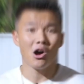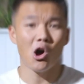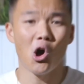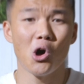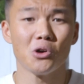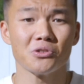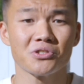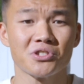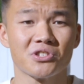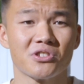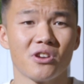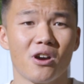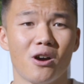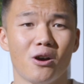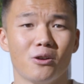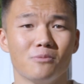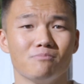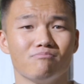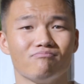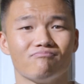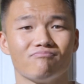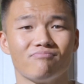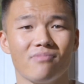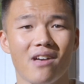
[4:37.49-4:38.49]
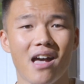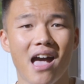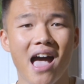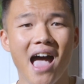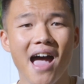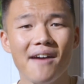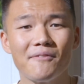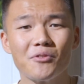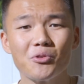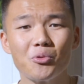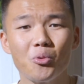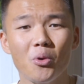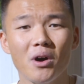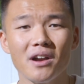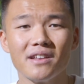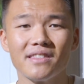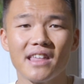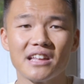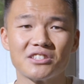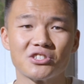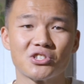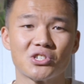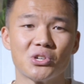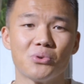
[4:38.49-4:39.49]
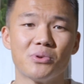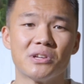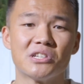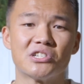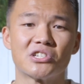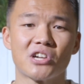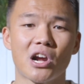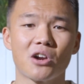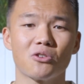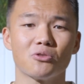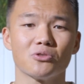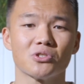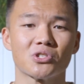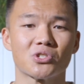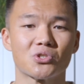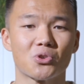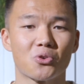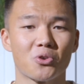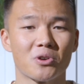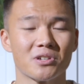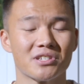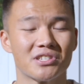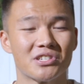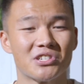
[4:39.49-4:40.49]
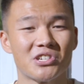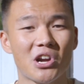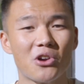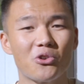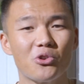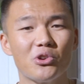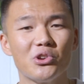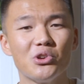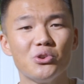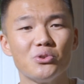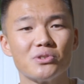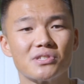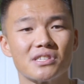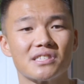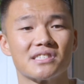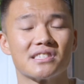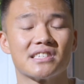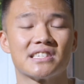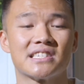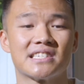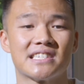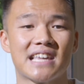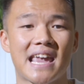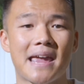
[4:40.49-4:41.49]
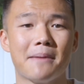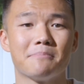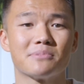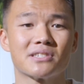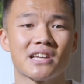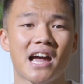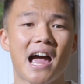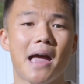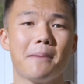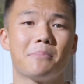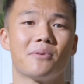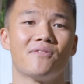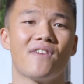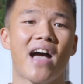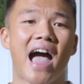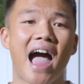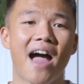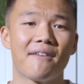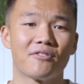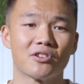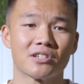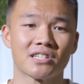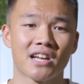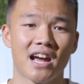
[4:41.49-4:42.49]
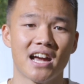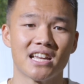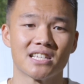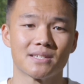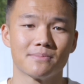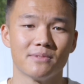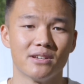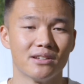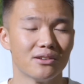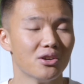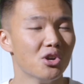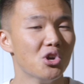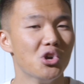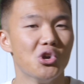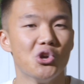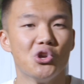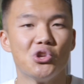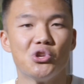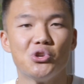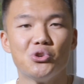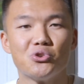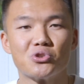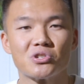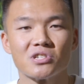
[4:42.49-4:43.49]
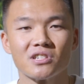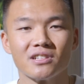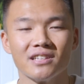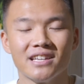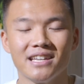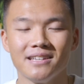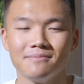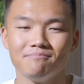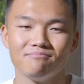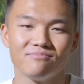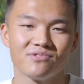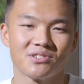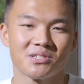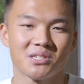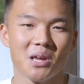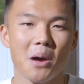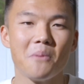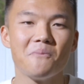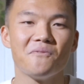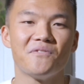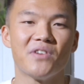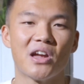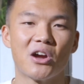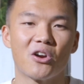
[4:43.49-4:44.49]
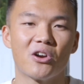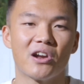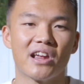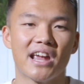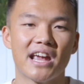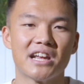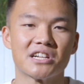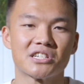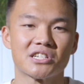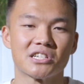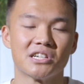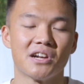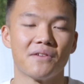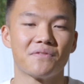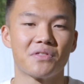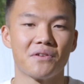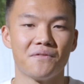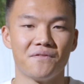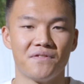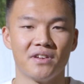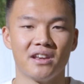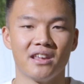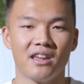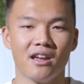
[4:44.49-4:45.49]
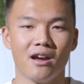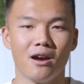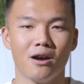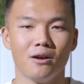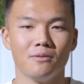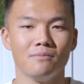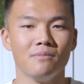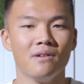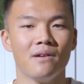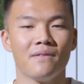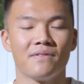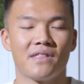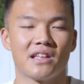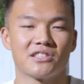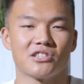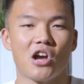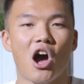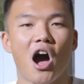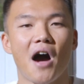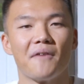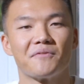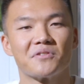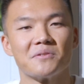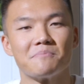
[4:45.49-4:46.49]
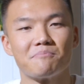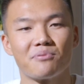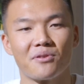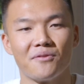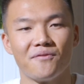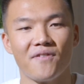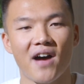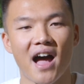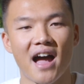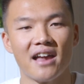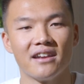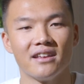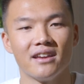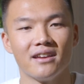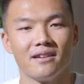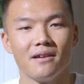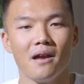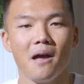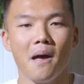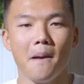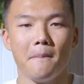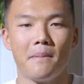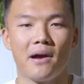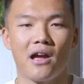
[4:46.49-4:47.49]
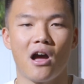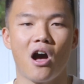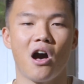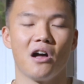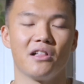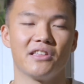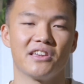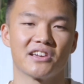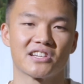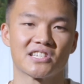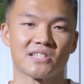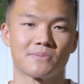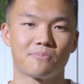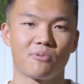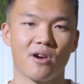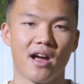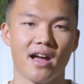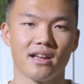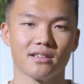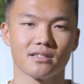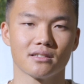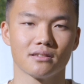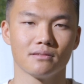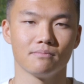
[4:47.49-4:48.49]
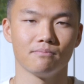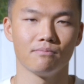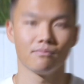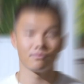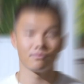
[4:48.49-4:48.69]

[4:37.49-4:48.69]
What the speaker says: Also, everyone that's doing general stores generally uses the same type of advertisement, usually some variation of the video that's often provided by AliExpress.